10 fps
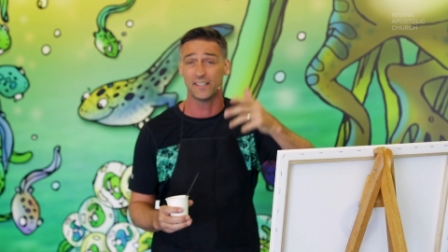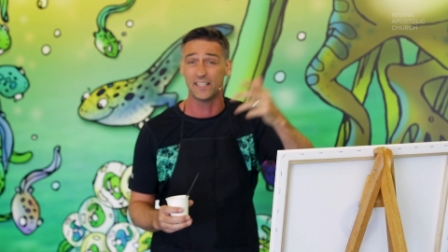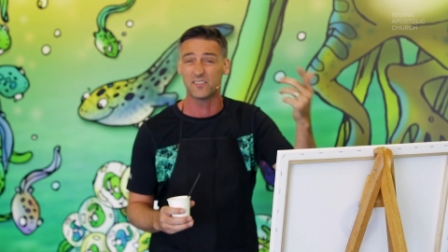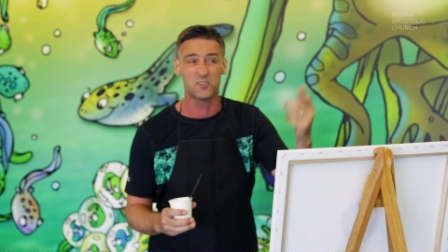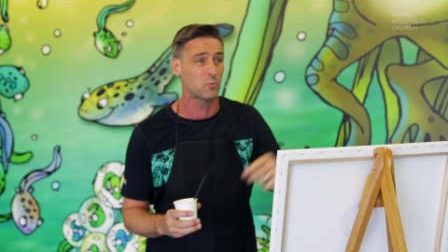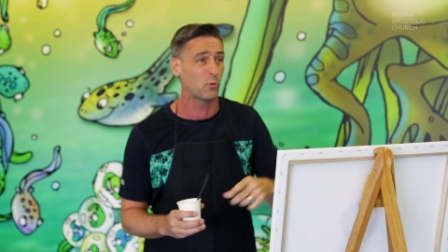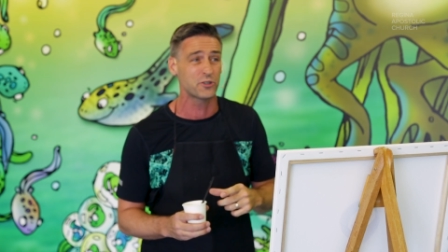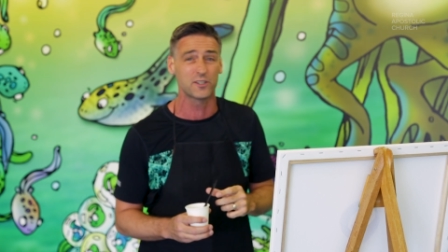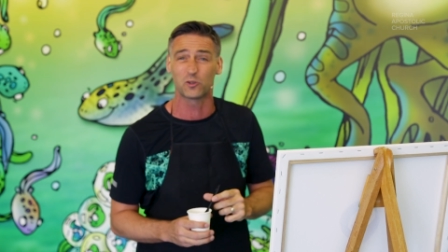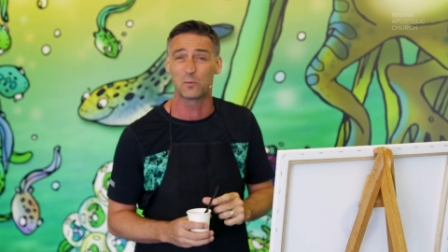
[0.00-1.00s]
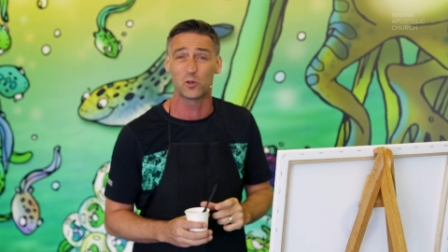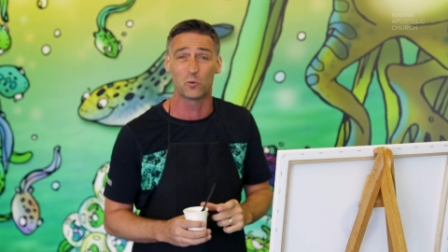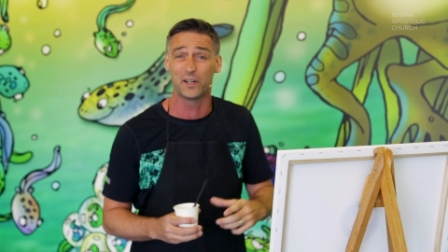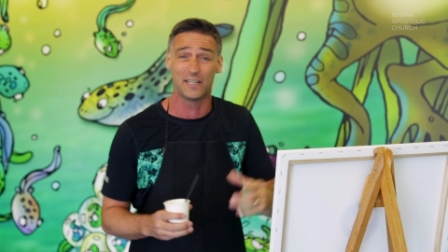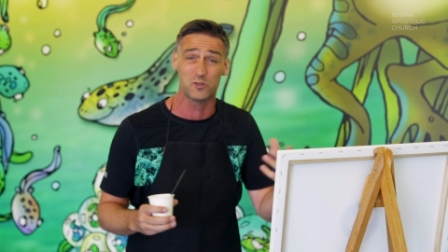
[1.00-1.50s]
And yet there's a portion of scripture
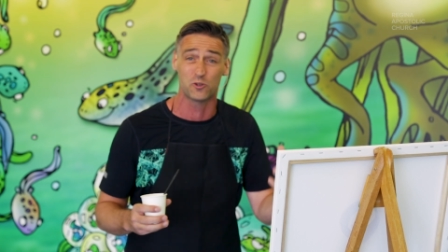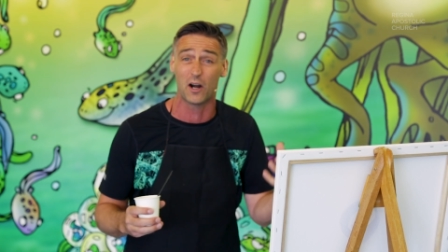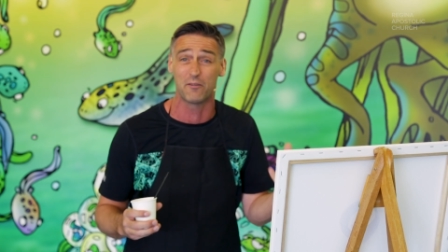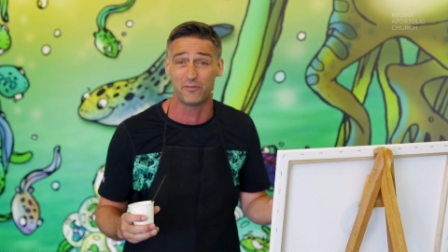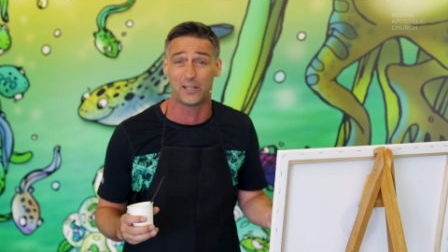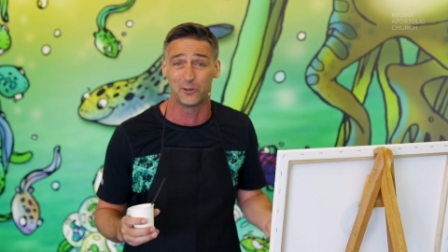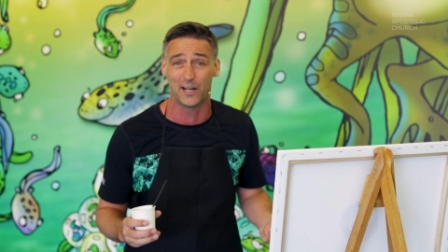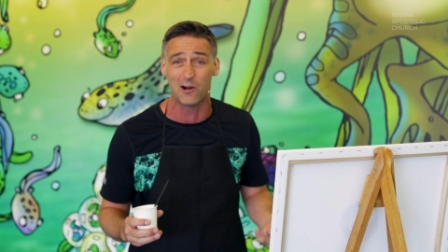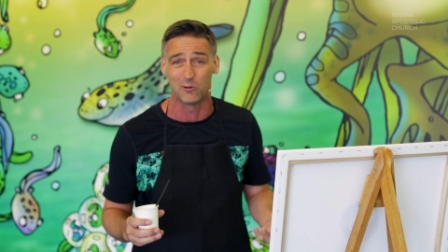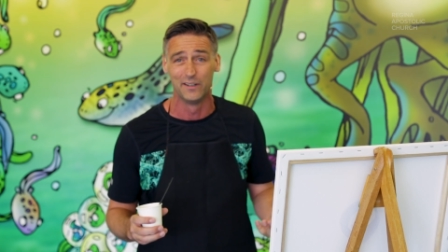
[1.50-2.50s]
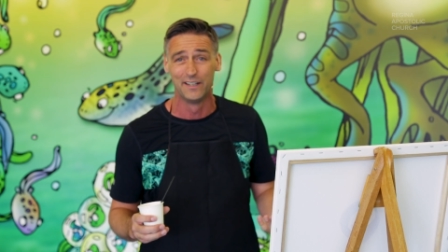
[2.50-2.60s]
where he was trying to figure it out,